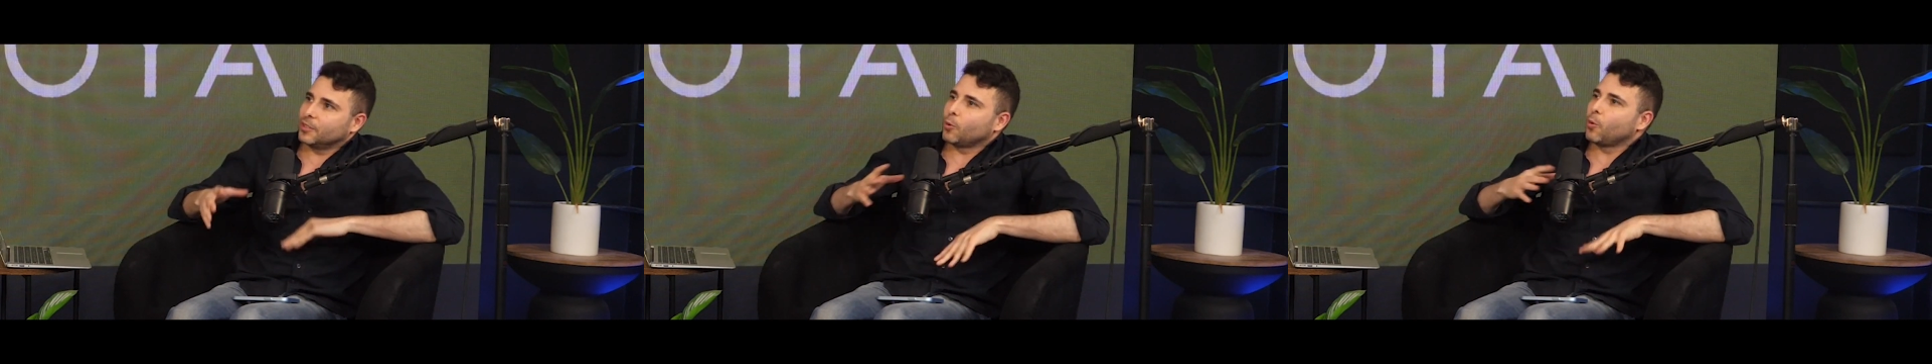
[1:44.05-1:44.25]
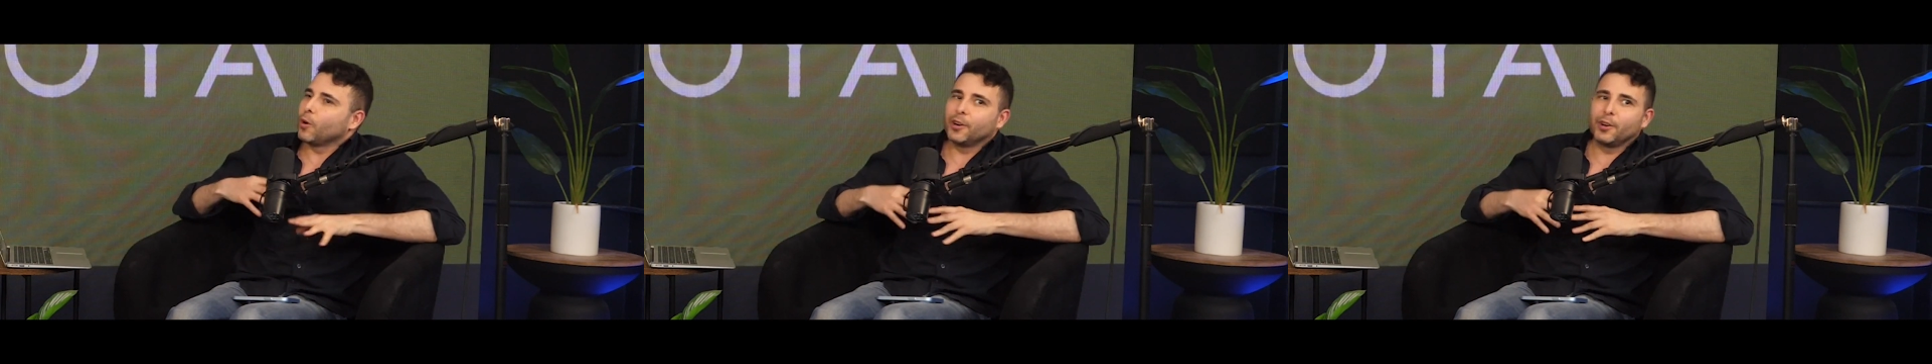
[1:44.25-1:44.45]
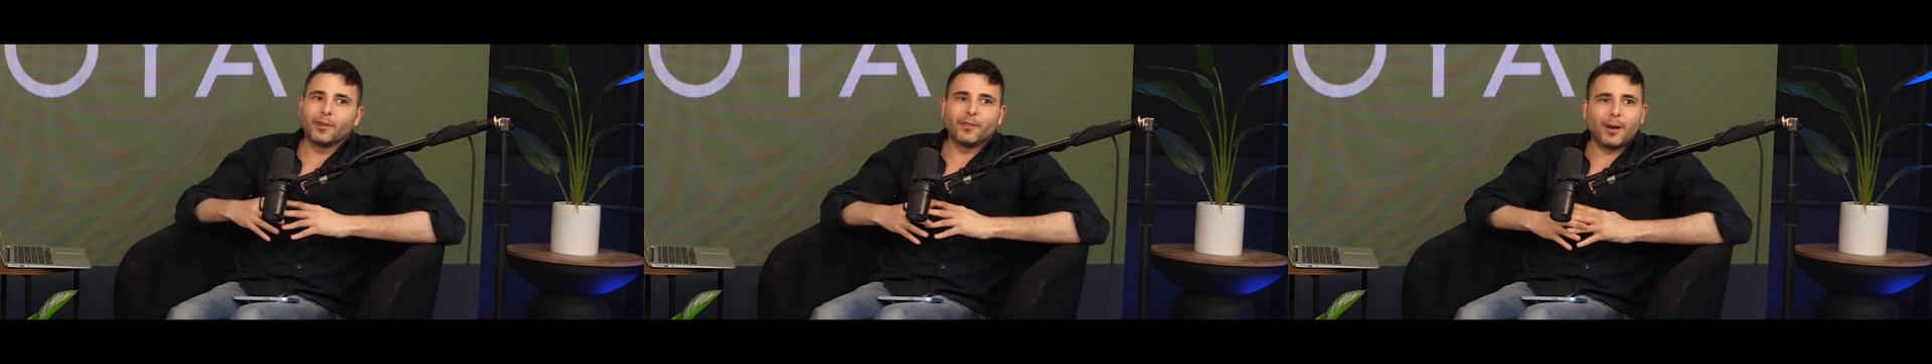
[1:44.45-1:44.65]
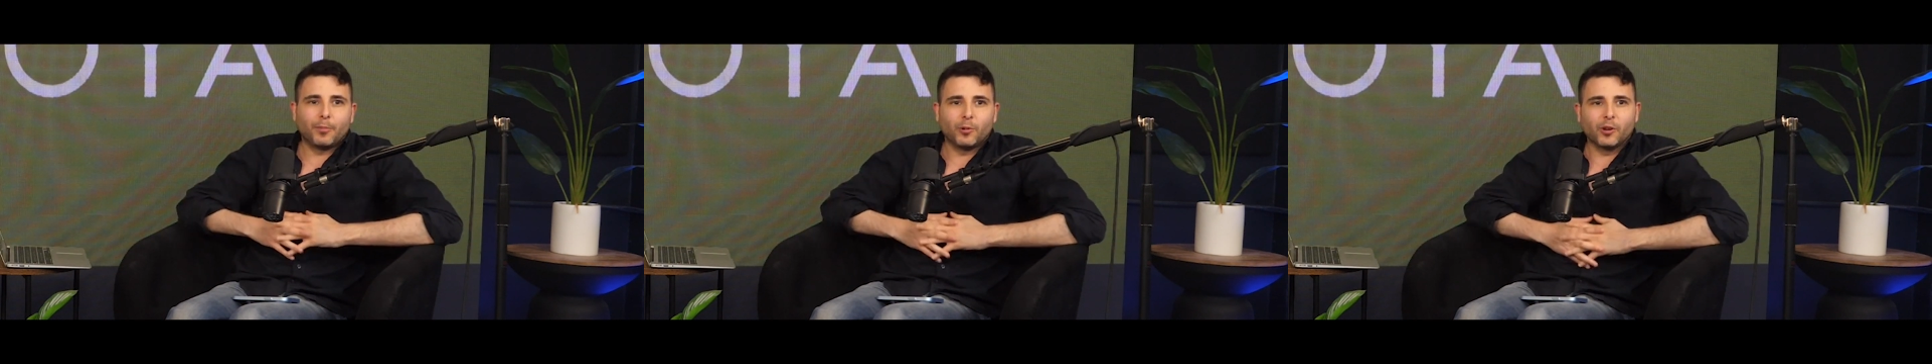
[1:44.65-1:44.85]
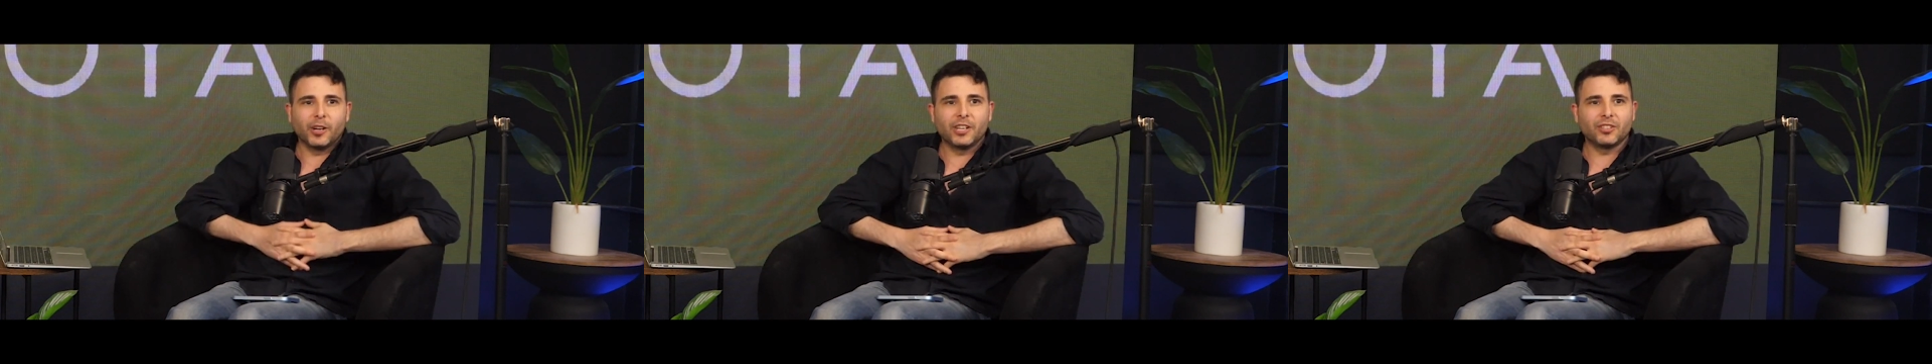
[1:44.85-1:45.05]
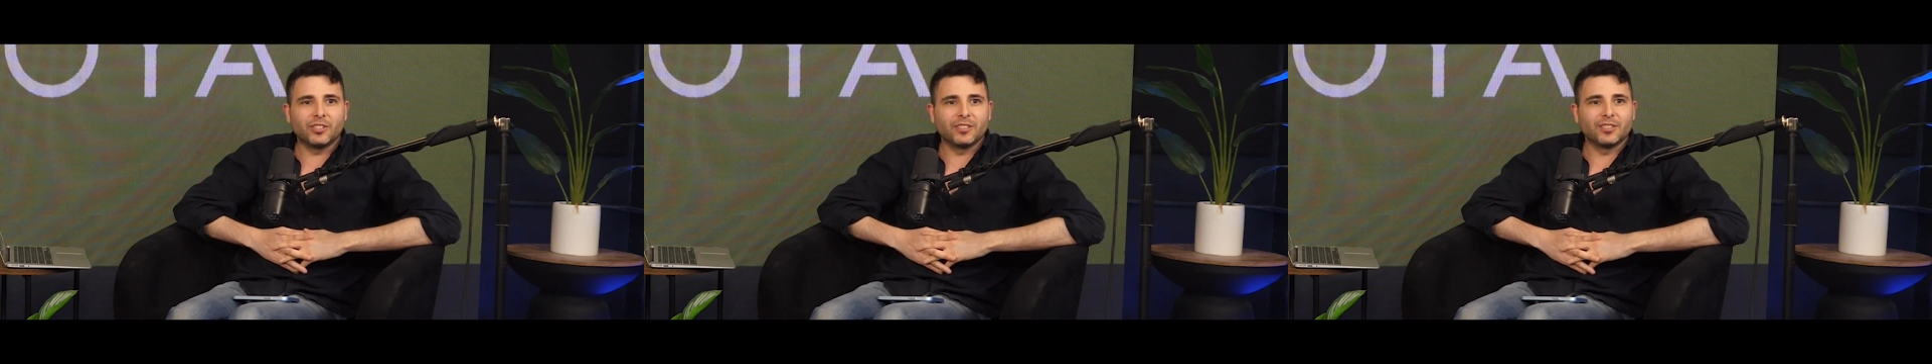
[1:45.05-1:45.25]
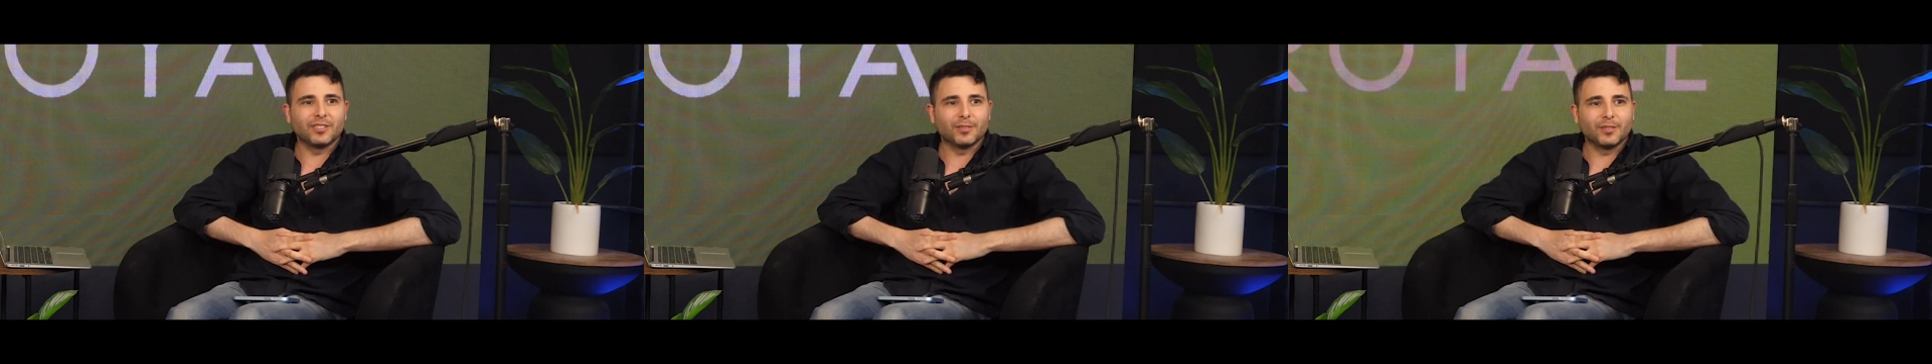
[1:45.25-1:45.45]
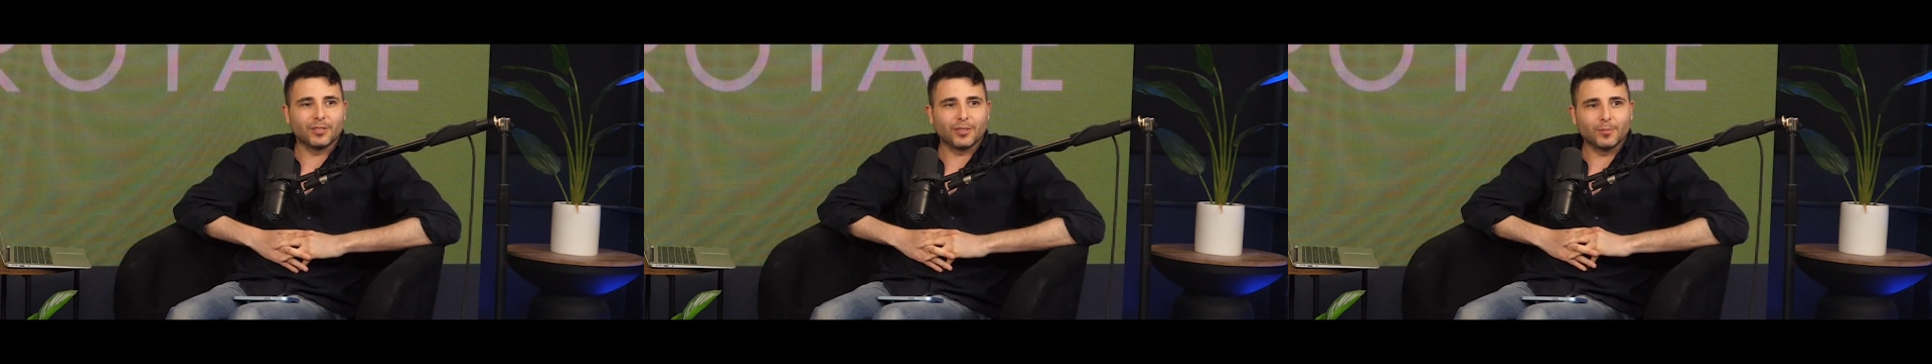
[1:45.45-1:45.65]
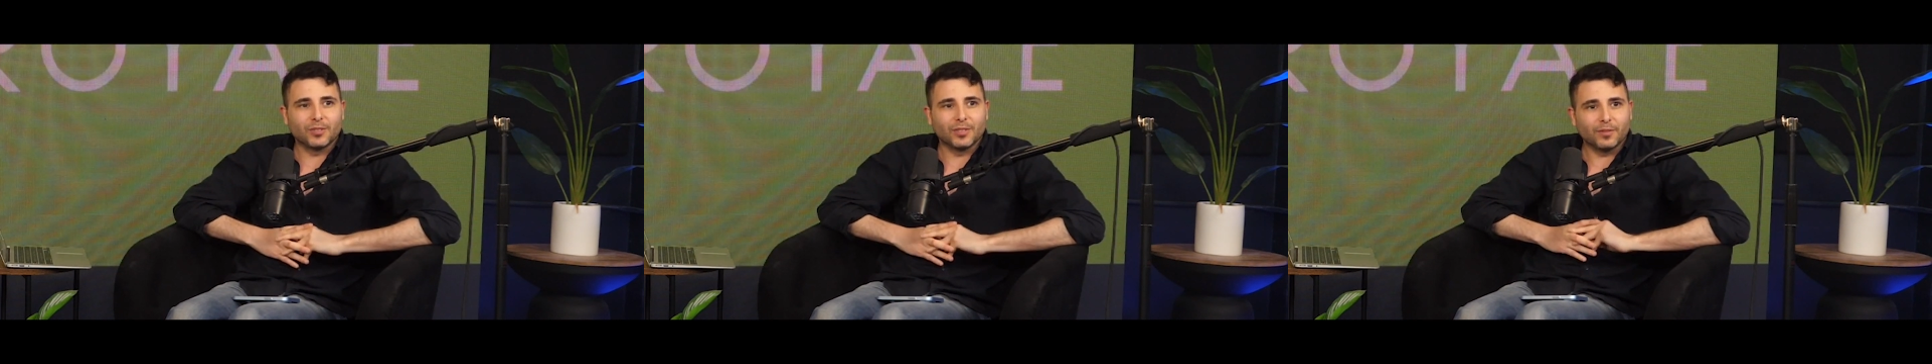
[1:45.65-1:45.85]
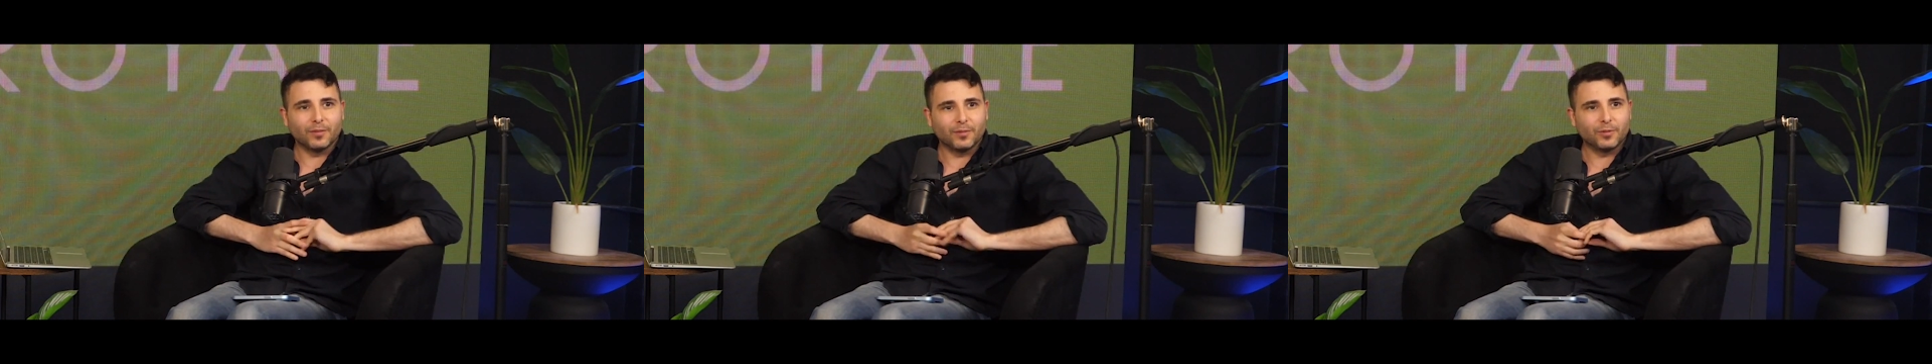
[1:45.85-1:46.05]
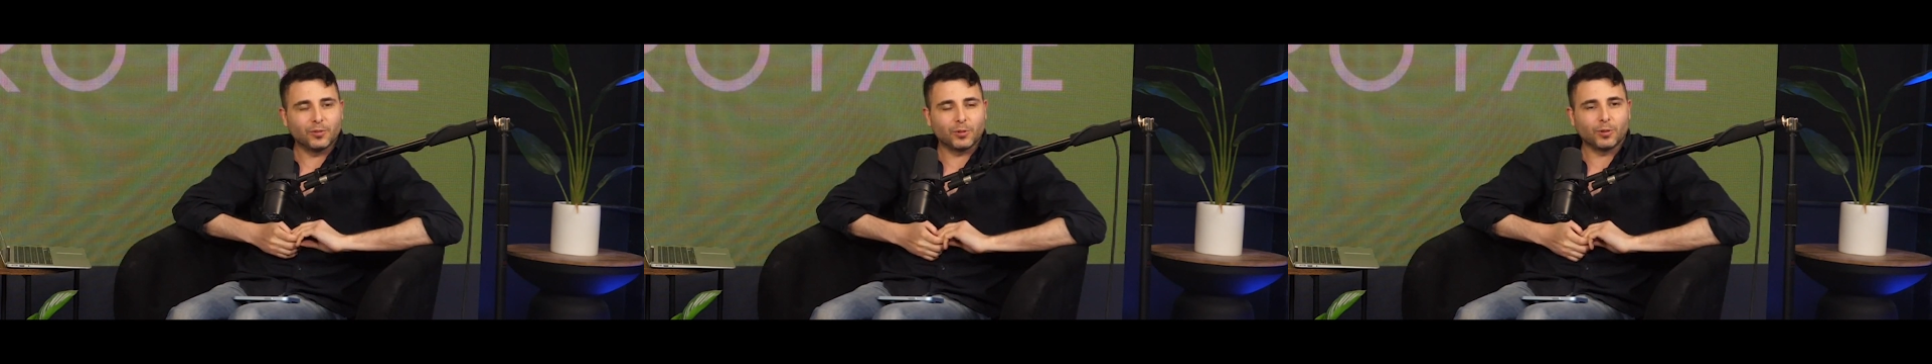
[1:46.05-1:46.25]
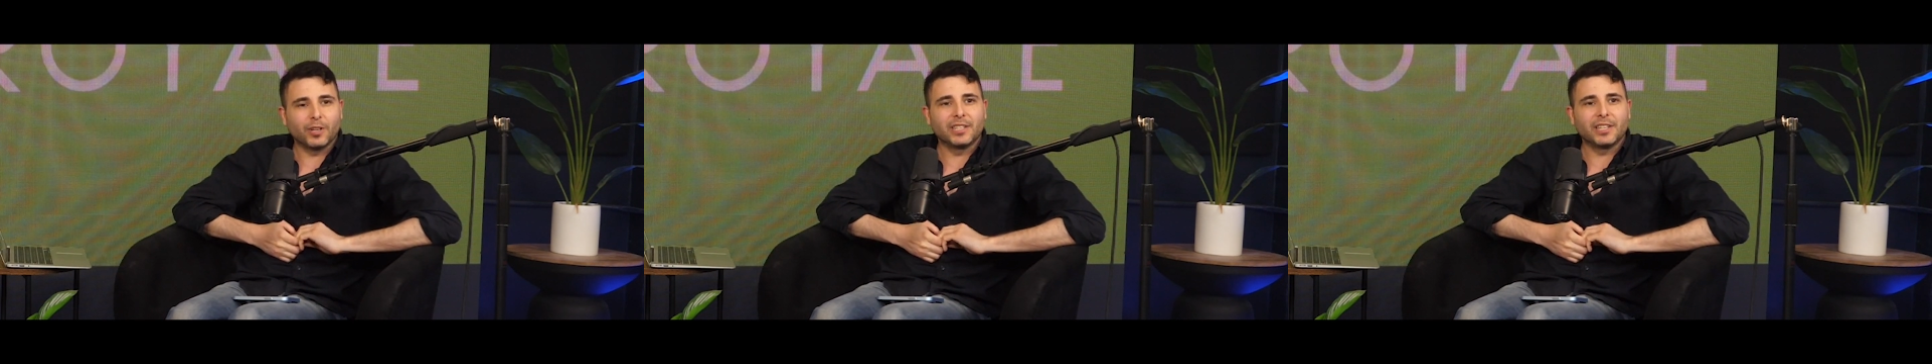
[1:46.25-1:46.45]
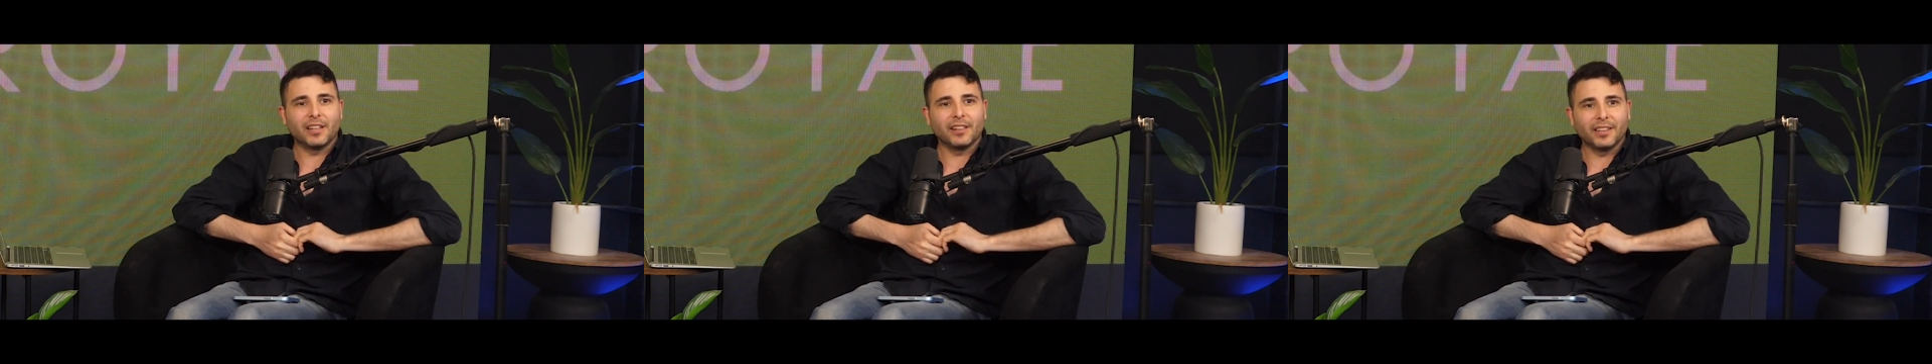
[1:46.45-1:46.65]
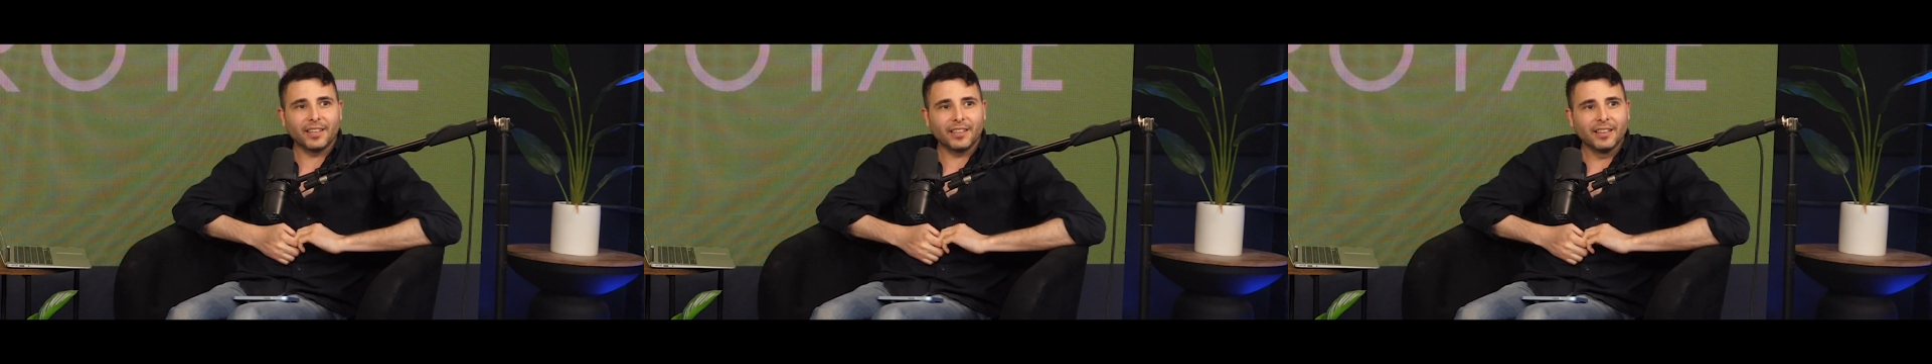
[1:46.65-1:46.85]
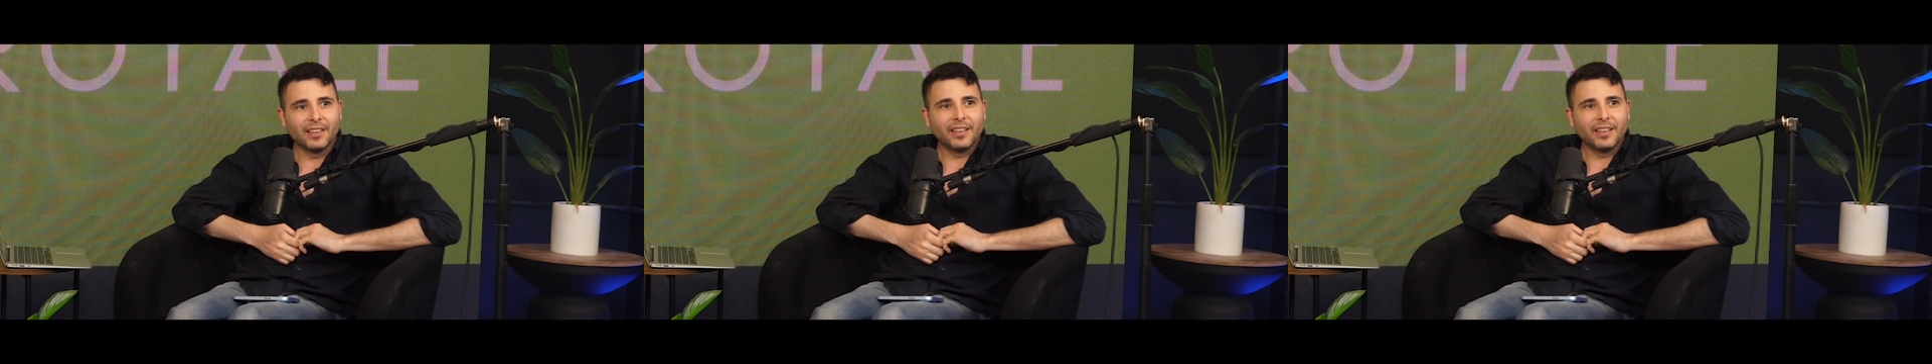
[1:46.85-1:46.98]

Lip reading: order of operations in terms of storytelling.